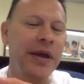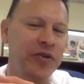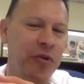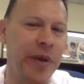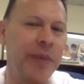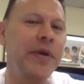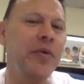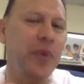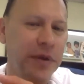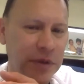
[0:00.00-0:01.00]
So maybe
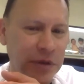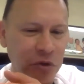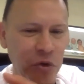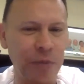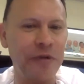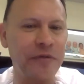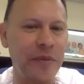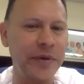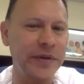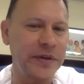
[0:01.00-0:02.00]
when you
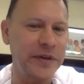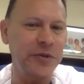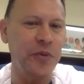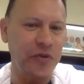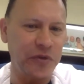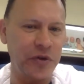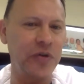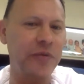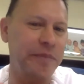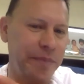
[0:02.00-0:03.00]
perform this procedure